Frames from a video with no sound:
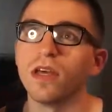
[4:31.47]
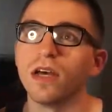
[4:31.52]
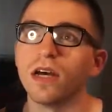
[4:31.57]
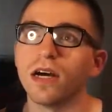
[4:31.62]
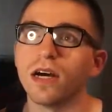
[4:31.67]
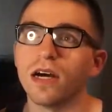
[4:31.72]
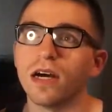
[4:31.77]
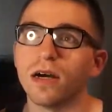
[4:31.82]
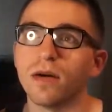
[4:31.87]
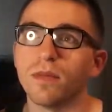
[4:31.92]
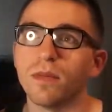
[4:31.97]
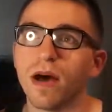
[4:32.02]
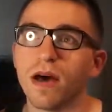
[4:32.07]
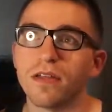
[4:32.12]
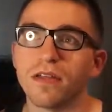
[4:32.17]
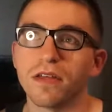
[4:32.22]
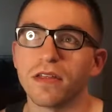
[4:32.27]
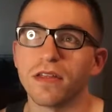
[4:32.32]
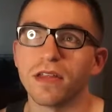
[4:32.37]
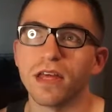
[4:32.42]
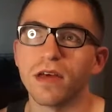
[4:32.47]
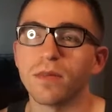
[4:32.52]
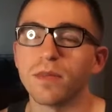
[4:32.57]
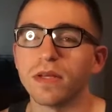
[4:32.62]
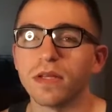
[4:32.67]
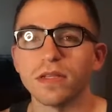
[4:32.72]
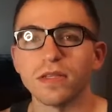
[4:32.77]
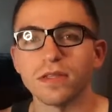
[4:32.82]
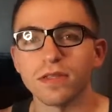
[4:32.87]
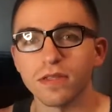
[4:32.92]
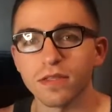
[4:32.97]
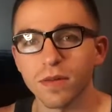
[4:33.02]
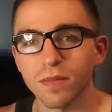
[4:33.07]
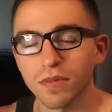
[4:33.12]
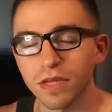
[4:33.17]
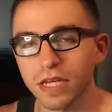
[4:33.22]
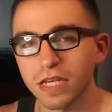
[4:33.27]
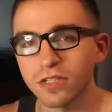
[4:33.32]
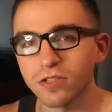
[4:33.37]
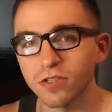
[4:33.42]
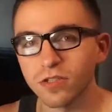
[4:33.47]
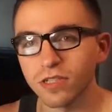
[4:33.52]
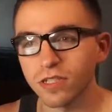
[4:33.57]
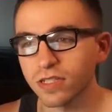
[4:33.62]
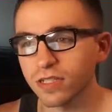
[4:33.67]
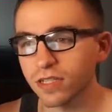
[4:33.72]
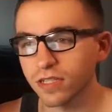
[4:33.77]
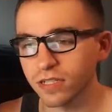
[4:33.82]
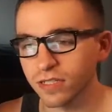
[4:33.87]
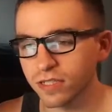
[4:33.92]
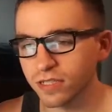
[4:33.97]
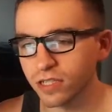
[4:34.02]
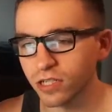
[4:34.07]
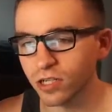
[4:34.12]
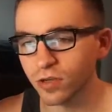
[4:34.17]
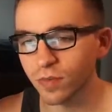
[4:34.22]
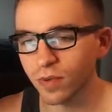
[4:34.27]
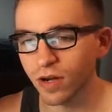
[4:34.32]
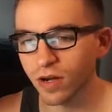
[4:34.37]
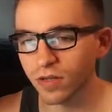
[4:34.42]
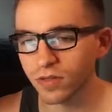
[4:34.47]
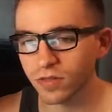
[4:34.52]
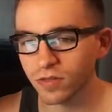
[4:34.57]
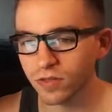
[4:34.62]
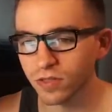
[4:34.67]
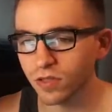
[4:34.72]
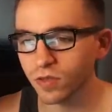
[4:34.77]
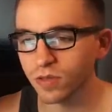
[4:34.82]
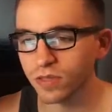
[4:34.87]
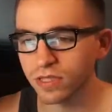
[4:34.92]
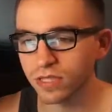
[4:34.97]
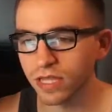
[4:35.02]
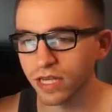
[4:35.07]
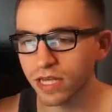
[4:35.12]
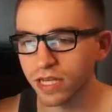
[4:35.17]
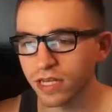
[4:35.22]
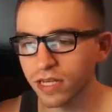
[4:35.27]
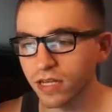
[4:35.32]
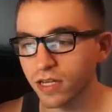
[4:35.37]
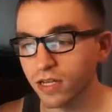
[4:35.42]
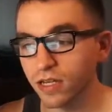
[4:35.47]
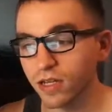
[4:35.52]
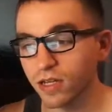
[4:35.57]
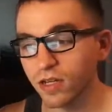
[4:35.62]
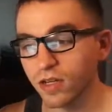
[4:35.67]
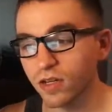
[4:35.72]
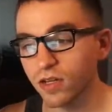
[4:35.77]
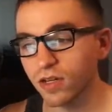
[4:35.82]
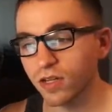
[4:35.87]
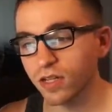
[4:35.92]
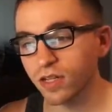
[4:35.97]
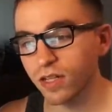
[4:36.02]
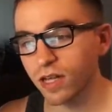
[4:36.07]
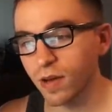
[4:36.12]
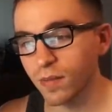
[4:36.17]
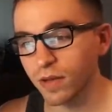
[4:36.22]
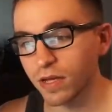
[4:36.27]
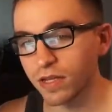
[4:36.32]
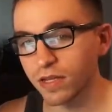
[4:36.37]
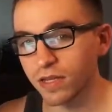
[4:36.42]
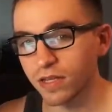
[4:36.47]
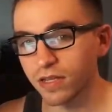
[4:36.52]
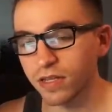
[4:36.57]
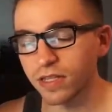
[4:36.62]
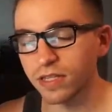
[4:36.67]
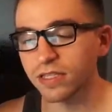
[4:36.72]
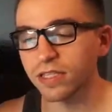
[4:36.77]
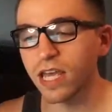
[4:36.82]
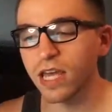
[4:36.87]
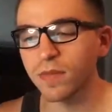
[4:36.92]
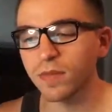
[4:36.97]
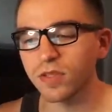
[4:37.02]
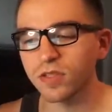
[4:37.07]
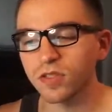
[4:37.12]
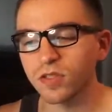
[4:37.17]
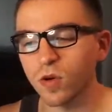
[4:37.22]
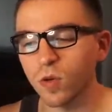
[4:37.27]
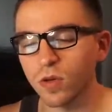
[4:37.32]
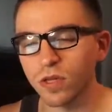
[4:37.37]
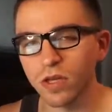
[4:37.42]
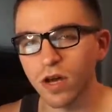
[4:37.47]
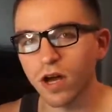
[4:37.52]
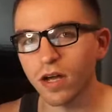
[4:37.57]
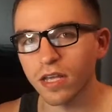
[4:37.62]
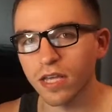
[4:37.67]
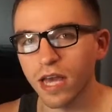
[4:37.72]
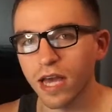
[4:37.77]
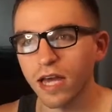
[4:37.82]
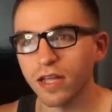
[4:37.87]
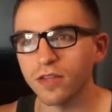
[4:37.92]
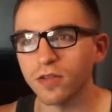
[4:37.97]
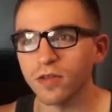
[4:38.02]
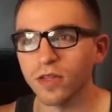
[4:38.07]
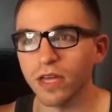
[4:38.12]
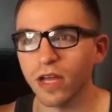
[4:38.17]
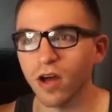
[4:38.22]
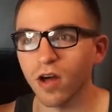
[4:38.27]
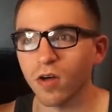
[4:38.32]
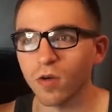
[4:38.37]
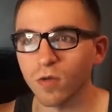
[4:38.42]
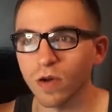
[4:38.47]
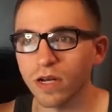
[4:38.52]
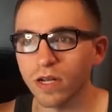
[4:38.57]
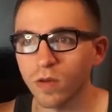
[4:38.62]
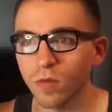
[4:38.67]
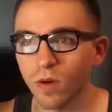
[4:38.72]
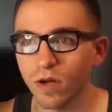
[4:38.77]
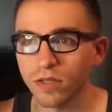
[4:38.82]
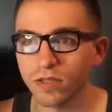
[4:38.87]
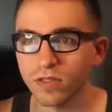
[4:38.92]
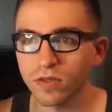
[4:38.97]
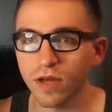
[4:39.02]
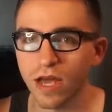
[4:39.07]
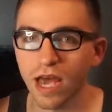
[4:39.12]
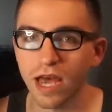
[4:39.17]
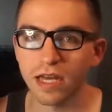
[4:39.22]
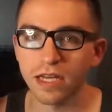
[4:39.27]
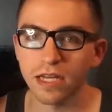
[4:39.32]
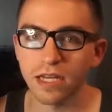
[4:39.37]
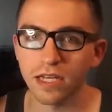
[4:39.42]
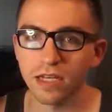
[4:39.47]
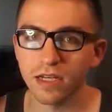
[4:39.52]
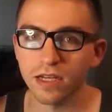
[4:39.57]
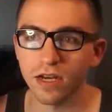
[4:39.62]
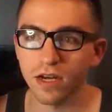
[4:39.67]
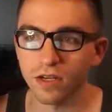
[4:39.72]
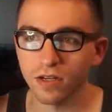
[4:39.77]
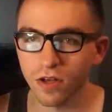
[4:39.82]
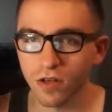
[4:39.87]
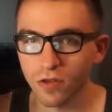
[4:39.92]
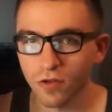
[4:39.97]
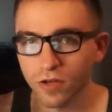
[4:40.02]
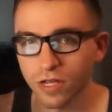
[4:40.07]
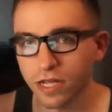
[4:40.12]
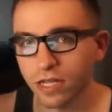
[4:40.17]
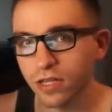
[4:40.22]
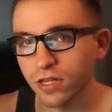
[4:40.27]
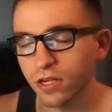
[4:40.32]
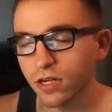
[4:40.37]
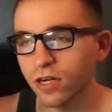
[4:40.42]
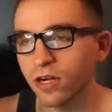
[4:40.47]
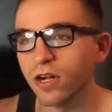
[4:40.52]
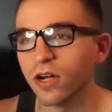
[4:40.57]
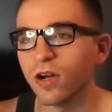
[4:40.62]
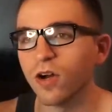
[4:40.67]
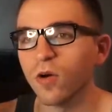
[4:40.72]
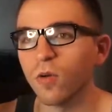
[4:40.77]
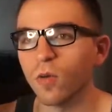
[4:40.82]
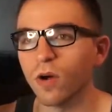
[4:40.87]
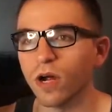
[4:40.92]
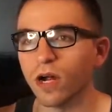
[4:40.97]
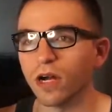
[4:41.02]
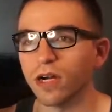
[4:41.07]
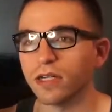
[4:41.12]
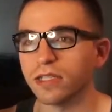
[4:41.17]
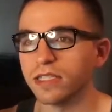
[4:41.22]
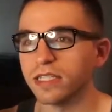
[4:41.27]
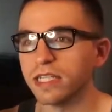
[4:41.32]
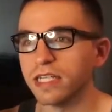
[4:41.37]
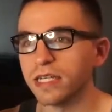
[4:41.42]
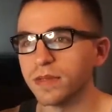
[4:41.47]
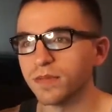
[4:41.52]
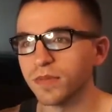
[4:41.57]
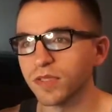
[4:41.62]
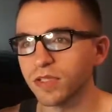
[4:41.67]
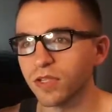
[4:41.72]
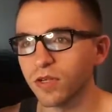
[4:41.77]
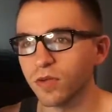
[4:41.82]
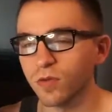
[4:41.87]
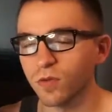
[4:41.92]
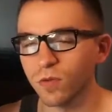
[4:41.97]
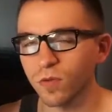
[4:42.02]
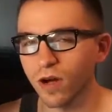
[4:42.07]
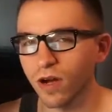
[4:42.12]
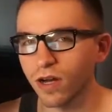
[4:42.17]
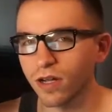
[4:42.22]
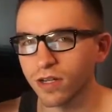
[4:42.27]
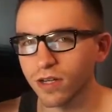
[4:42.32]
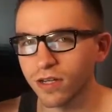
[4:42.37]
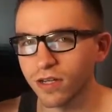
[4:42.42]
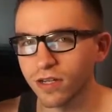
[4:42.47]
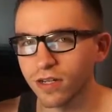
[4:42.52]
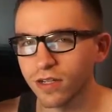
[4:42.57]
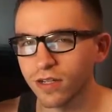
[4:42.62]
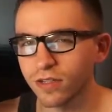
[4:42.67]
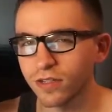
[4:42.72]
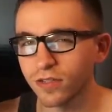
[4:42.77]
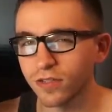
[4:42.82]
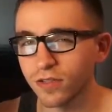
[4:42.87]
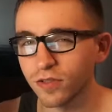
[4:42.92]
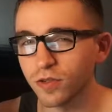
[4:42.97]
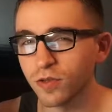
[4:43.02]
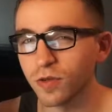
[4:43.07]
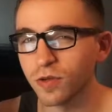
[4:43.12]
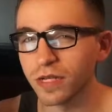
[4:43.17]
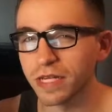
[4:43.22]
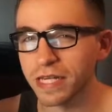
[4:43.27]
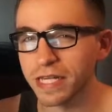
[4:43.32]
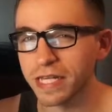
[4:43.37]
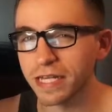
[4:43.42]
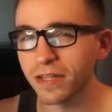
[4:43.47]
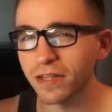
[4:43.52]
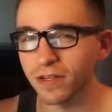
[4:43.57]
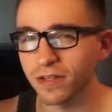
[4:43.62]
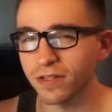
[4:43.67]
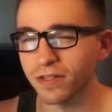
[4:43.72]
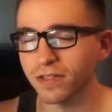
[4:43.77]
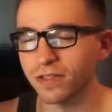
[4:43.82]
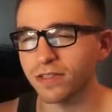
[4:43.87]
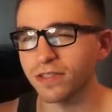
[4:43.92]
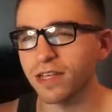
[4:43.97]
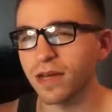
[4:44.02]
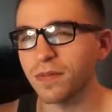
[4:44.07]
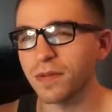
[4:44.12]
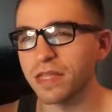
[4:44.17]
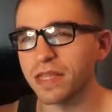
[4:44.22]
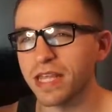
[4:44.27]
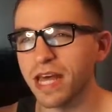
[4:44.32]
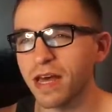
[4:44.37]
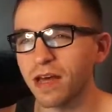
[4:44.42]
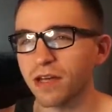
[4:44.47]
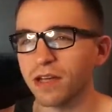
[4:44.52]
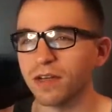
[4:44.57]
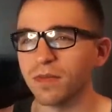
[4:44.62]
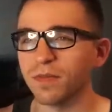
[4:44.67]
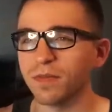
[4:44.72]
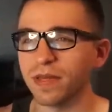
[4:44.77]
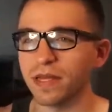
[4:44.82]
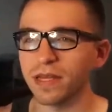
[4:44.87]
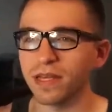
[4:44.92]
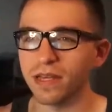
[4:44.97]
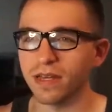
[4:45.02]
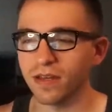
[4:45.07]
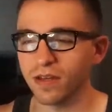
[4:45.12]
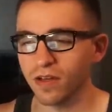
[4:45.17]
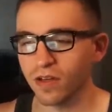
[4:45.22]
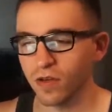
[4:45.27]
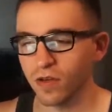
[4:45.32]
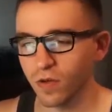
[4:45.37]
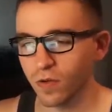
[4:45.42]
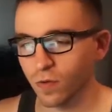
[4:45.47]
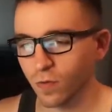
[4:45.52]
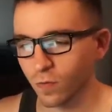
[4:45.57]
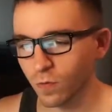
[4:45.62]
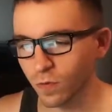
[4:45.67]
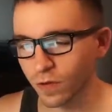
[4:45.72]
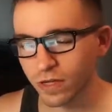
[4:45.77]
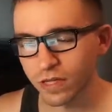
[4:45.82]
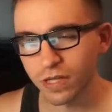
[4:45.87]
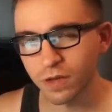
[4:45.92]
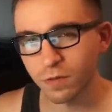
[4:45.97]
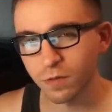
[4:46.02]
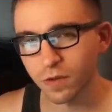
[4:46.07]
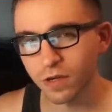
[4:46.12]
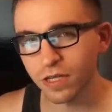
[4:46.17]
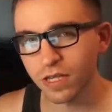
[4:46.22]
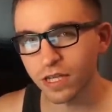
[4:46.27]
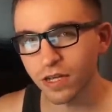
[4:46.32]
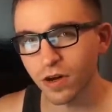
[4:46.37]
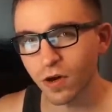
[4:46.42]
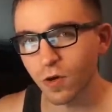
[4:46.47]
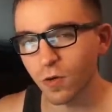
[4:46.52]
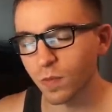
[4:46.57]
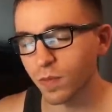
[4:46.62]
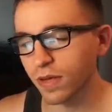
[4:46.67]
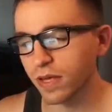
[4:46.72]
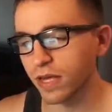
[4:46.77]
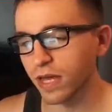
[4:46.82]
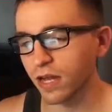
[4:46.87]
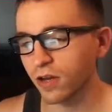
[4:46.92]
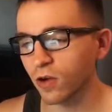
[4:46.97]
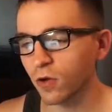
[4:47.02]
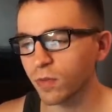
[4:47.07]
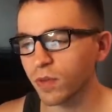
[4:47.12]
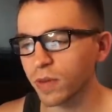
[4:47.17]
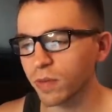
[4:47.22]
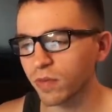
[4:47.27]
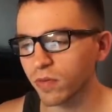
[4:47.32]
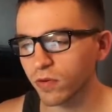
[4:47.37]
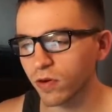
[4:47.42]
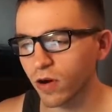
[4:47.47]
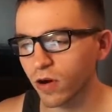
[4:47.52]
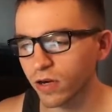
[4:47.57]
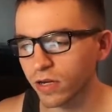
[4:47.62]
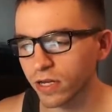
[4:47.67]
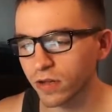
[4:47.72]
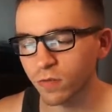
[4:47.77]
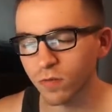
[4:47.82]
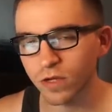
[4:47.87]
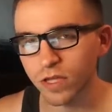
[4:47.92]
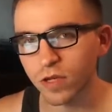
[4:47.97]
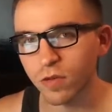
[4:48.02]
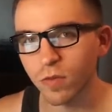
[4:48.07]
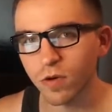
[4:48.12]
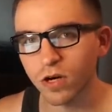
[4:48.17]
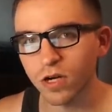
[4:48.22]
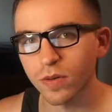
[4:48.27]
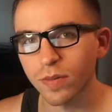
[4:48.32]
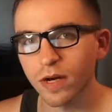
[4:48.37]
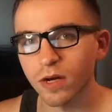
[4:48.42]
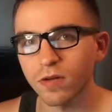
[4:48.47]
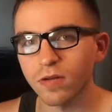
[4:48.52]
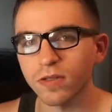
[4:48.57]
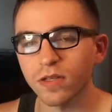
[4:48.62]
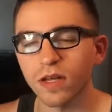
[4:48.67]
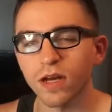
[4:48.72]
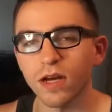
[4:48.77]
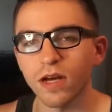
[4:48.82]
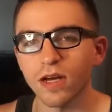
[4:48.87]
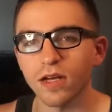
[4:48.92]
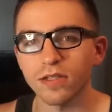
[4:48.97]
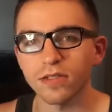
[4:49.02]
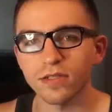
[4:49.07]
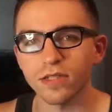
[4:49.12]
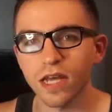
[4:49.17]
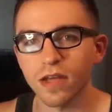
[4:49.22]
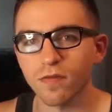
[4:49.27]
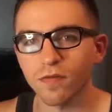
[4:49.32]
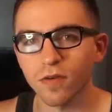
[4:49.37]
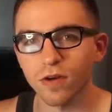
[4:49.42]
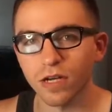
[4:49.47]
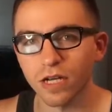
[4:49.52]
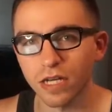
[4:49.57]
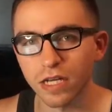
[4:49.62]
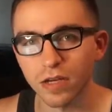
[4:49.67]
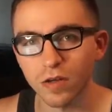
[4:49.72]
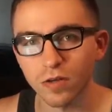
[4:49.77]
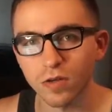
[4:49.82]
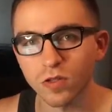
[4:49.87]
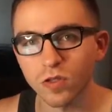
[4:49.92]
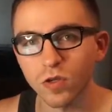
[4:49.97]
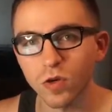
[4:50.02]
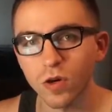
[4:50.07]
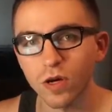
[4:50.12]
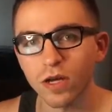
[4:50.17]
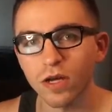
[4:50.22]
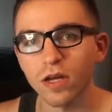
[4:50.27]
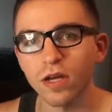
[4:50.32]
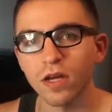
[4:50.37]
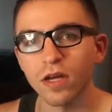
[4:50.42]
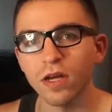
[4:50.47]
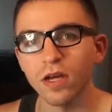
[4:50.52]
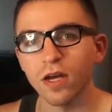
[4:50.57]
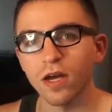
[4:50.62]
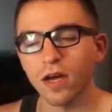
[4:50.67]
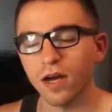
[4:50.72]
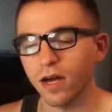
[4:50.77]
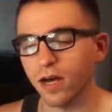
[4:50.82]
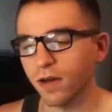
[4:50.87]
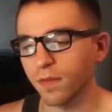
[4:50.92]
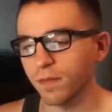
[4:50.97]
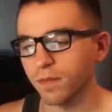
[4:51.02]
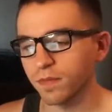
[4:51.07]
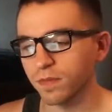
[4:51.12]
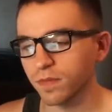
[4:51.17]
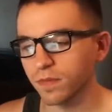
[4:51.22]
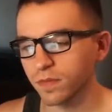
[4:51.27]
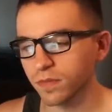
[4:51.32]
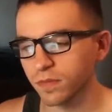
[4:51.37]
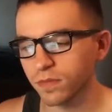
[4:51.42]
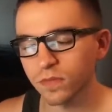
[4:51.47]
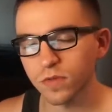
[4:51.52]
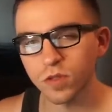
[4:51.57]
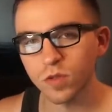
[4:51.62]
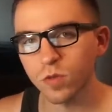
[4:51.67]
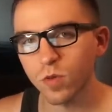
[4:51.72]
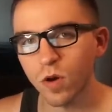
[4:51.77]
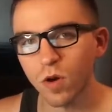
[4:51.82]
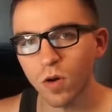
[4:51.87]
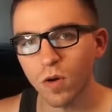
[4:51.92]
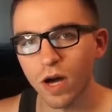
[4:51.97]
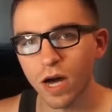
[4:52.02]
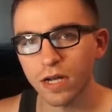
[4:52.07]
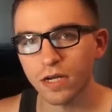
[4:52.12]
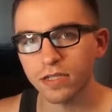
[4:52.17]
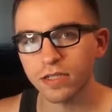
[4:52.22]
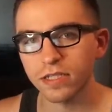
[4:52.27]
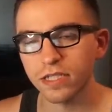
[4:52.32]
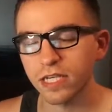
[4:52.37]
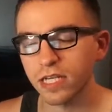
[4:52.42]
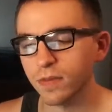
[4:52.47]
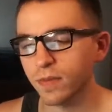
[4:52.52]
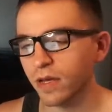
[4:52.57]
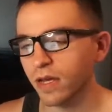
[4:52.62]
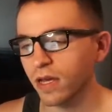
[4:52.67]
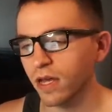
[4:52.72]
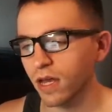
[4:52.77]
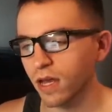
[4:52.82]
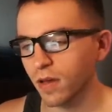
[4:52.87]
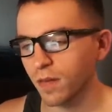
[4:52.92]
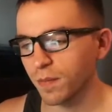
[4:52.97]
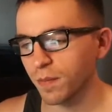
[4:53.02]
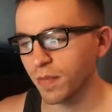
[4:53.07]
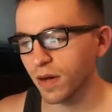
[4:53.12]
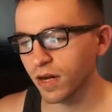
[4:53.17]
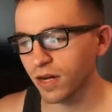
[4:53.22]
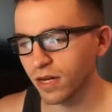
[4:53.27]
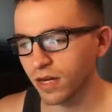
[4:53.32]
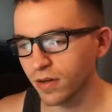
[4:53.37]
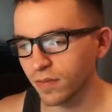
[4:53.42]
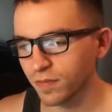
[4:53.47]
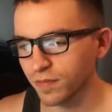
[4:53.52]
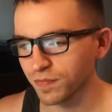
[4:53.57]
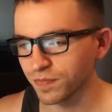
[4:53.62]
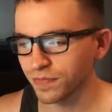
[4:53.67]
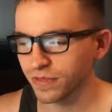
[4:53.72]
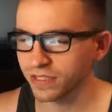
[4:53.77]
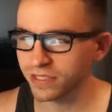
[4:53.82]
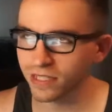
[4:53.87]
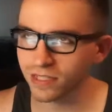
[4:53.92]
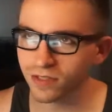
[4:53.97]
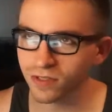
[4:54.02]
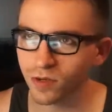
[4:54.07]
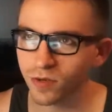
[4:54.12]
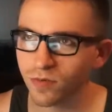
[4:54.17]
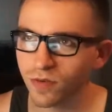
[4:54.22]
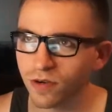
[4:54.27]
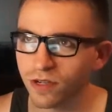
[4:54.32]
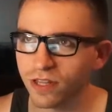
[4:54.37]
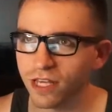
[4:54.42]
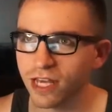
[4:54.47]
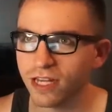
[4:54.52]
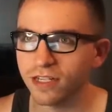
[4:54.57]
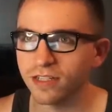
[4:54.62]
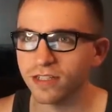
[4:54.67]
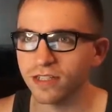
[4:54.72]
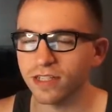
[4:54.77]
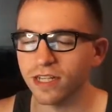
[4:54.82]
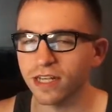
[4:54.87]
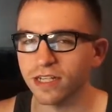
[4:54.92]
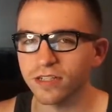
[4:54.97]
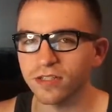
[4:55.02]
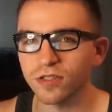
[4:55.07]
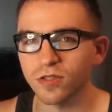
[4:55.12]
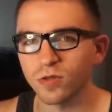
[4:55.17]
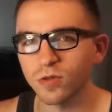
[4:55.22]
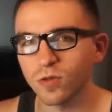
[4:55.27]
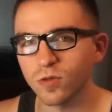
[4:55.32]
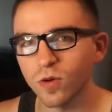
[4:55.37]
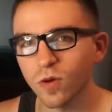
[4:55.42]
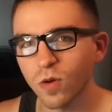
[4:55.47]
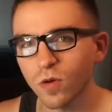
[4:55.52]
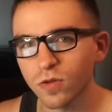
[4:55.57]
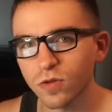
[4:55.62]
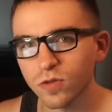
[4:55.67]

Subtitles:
I think that that'd be something interesting to consider. But also too, it's like, I mean, this game is so young yet. Do they already want to add in another healer where teams could run 2 healers? I mean, that could be really, really OP. I know people are already really worried about a Cypher and Killjoy duo on a team, but it's like so far that isn't like too